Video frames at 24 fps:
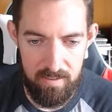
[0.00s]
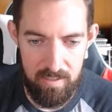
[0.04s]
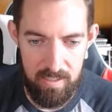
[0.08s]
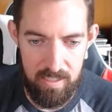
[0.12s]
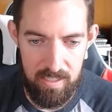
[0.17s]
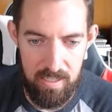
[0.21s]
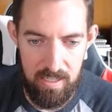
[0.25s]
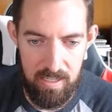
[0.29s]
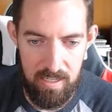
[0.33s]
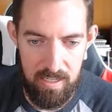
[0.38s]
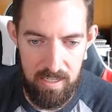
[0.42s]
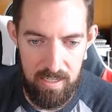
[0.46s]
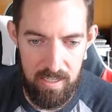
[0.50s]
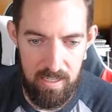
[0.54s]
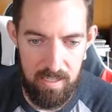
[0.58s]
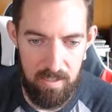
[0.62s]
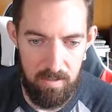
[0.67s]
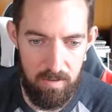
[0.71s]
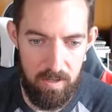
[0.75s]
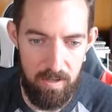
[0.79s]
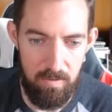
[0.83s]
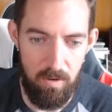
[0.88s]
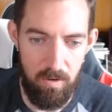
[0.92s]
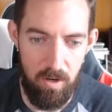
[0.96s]

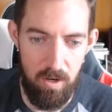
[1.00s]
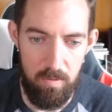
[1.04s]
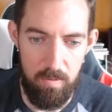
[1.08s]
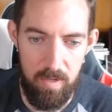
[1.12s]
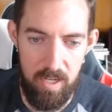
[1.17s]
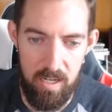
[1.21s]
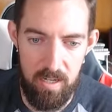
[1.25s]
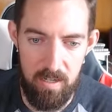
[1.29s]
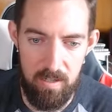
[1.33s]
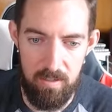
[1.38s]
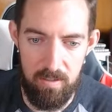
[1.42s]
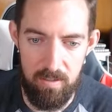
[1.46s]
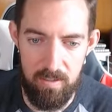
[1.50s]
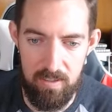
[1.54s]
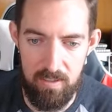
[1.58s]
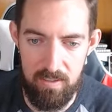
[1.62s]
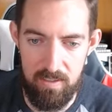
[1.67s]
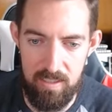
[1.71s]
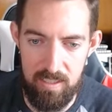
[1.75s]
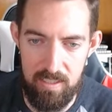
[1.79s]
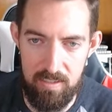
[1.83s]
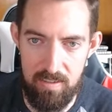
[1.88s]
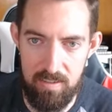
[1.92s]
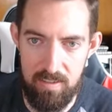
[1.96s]
We have Romeo,
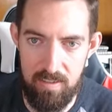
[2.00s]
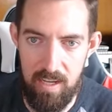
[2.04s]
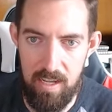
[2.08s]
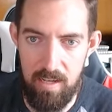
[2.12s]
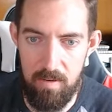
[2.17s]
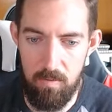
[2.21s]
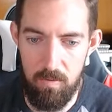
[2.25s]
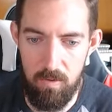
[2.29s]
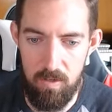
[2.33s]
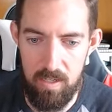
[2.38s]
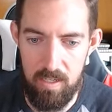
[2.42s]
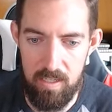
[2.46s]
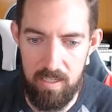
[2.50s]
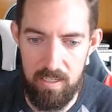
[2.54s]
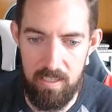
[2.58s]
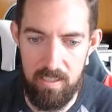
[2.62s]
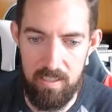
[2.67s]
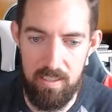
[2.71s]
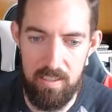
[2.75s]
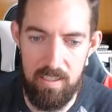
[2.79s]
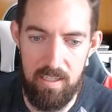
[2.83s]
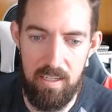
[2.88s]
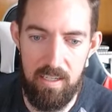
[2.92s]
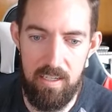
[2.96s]
he's side one,
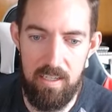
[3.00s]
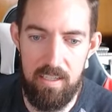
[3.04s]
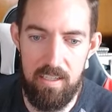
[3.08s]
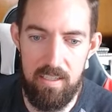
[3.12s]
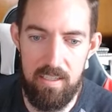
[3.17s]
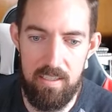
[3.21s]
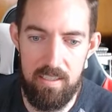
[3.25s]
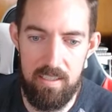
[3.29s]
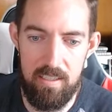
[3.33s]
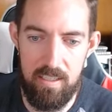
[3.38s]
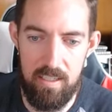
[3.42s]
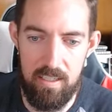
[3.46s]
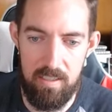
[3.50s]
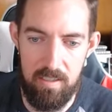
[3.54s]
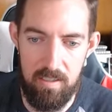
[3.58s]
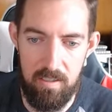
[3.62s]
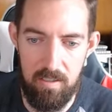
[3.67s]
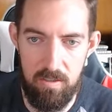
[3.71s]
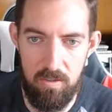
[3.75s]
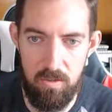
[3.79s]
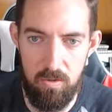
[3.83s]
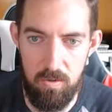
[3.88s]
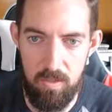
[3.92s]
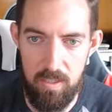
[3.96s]
connected
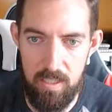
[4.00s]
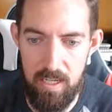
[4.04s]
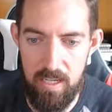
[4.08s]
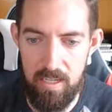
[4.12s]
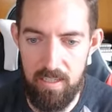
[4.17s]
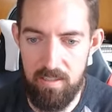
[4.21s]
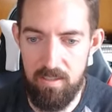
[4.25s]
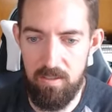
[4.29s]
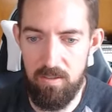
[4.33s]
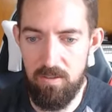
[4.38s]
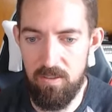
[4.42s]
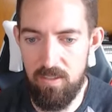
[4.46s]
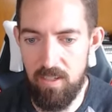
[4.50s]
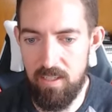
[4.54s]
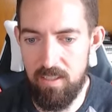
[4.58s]
to Juliet, who's on